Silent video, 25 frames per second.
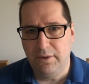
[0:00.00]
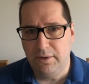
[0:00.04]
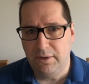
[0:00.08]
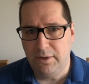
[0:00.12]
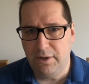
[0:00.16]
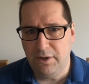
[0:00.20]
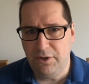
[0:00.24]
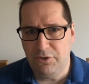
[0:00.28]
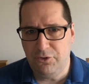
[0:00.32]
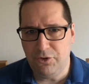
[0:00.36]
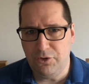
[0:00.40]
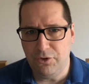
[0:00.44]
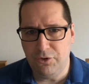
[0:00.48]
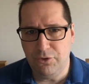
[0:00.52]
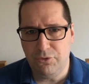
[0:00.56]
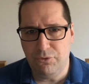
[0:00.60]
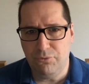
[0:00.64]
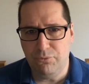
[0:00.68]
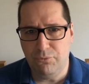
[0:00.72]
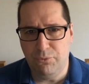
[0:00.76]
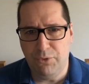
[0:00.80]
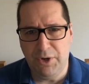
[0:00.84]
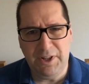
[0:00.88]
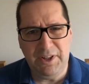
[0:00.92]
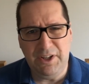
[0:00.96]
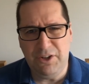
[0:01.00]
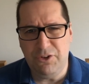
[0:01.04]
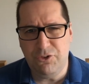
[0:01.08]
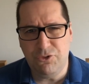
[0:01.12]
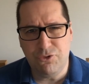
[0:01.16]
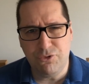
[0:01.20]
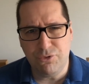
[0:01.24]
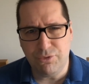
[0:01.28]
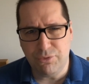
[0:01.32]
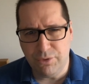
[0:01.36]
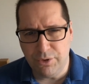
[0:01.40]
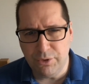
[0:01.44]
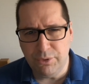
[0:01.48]
Is it really
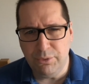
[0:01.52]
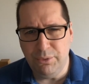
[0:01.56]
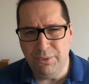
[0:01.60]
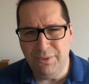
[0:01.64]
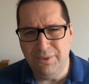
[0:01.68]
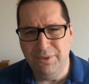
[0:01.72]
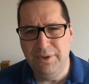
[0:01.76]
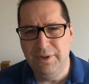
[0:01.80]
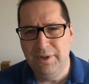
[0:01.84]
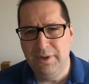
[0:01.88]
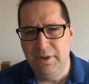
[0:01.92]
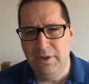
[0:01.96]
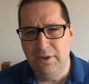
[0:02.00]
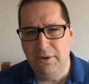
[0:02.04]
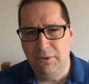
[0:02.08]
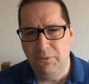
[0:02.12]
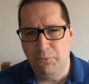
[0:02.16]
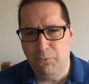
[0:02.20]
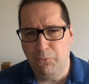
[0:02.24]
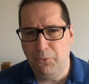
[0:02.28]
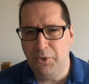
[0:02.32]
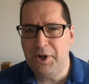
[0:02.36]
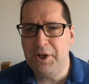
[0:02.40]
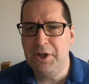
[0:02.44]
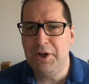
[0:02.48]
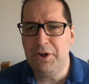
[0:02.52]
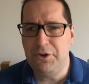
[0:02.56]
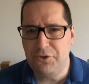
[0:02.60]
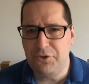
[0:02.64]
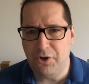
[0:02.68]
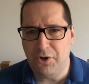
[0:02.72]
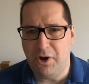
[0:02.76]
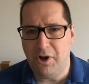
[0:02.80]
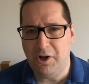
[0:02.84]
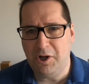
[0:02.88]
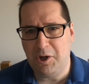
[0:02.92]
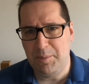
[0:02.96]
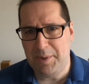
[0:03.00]
true? We're going to
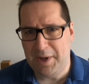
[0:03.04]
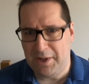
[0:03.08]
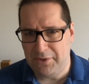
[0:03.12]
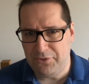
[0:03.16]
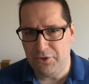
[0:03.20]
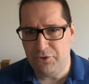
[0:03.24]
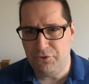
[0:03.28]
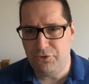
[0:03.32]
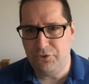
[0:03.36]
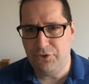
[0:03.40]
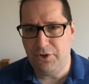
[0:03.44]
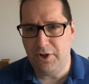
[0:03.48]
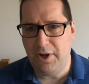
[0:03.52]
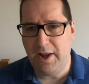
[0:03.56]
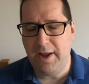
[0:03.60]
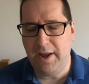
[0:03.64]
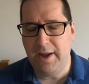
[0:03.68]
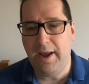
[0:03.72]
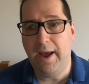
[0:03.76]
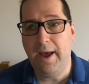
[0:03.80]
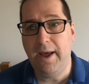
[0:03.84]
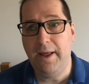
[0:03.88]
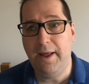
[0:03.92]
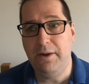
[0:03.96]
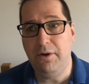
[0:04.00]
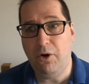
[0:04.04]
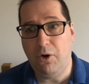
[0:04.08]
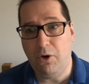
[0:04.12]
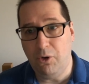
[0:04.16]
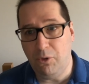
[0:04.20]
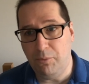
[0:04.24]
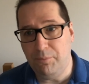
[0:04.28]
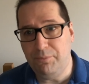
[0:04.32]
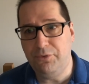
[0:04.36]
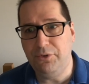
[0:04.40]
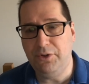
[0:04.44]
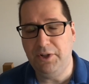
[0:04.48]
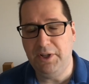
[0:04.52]
talk about this today, and
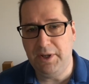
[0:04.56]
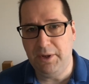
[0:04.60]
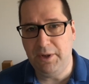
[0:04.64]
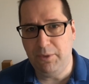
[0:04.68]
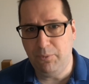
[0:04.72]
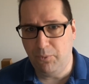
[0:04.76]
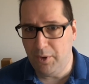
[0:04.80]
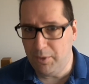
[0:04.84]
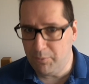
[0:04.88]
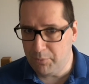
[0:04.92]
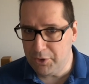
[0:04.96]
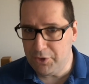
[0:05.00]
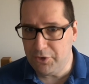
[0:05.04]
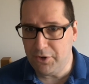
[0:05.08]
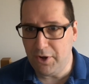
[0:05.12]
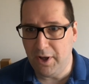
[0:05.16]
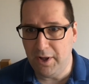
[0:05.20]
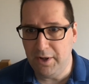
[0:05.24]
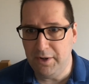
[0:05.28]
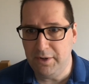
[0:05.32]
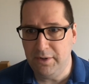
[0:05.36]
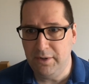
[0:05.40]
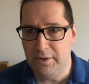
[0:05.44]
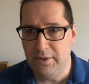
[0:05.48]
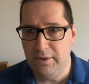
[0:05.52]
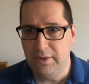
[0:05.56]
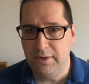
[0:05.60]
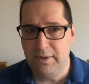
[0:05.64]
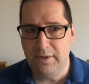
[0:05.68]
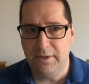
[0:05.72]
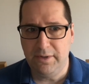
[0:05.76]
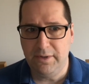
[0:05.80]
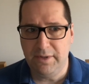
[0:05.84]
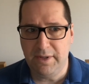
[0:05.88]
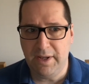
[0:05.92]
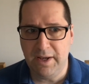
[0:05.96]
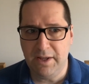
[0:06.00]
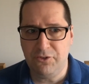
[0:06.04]
hopefully, when we're done,
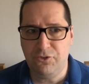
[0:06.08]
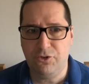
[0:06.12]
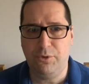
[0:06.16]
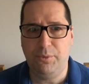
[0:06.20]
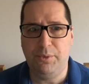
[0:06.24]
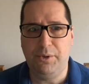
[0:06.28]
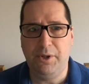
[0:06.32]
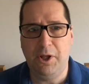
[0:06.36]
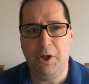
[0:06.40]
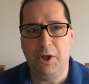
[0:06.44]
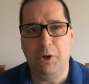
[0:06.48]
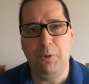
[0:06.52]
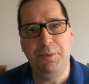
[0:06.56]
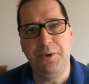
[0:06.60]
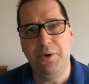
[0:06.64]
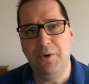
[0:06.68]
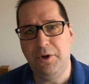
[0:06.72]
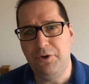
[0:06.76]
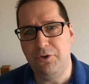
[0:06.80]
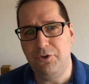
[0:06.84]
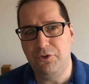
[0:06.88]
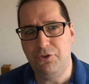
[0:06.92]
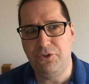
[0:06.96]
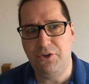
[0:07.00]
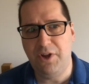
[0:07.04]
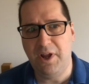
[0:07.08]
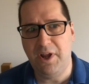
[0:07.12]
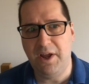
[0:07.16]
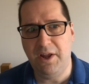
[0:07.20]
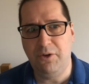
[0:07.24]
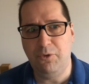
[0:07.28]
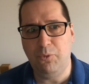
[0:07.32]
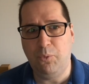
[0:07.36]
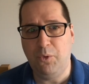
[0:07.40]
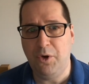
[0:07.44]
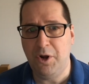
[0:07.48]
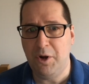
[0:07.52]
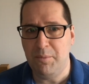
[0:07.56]
the answer will help you
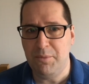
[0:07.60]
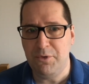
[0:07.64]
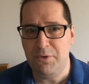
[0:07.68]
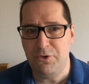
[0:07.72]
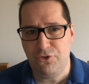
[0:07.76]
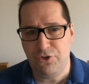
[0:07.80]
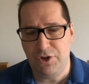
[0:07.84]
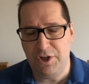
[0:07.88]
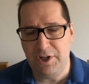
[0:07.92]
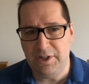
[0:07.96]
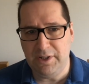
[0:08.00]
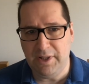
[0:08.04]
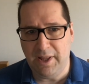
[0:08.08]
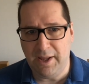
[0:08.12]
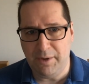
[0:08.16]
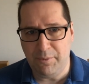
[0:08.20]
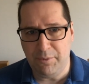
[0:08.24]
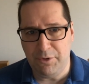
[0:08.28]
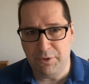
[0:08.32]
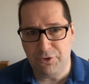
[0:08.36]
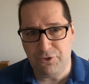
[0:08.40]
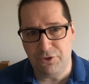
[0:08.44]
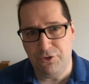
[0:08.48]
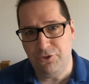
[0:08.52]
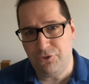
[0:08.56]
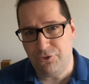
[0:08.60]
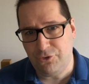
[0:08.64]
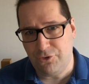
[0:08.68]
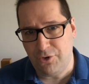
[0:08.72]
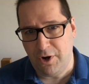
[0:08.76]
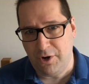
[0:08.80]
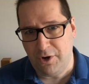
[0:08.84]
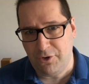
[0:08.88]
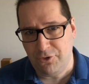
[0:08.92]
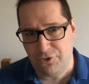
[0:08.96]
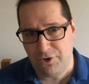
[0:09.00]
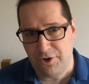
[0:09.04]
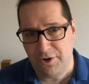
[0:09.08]
understand what a machine language
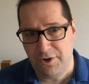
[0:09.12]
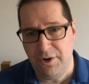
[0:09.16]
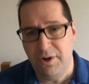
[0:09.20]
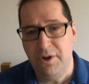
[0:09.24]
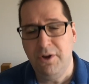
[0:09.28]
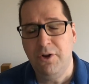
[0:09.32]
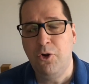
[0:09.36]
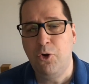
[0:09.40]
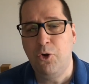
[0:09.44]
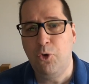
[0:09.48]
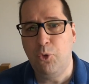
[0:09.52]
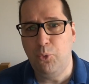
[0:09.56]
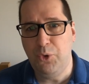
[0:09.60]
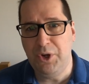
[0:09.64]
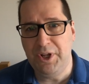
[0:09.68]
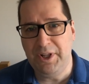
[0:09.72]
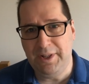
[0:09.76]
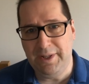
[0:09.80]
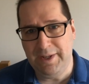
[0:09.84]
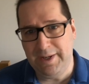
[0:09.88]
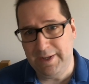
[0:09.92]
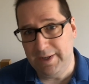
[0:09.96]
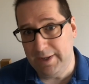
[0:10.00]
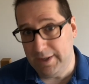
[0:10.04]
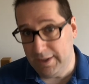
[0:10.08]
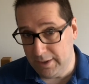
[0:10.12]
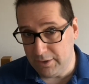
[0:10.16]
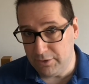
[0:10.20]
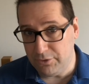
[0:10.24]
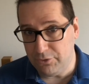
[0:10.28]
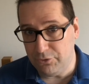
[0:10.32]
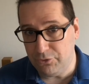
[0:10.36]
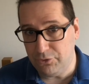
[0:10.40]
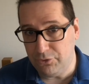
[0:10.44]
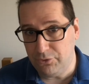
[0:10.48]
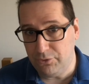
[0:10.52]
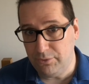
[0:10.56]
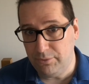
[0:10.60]
instruction really
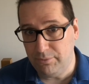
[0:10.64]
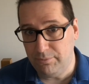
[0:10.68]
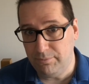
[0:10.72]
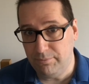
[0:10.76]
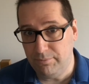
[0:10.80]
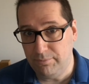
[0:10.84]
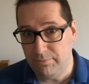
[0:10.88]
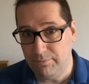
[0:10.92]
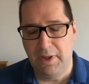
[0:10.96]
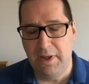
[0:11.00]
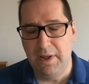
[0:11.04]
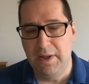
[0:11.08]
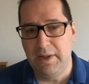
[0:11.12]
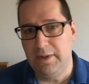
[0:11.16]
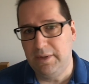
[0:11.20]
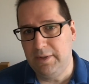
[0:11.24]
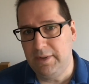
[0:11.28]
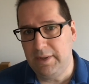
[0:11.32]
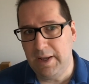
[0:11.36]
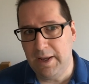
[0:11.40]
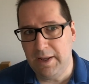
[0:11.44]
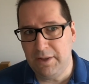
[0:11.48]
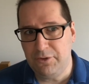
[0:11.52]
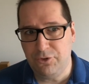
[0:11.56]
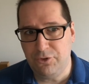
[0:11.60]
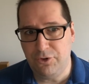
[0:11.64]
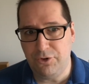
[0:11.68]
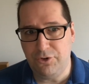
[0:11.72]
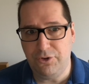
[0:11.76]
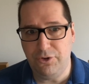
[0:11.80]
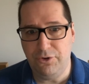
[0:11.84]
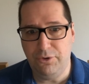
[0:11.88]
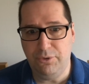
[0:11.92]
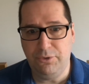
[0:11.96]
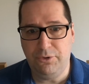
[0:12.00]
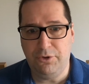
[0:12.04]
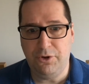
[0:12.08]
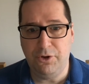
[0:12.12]
is. The answer
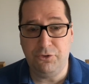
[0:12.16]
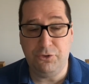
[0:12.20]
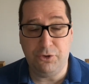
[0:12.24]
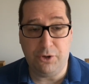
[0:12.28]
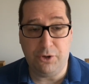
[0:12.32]
to, does a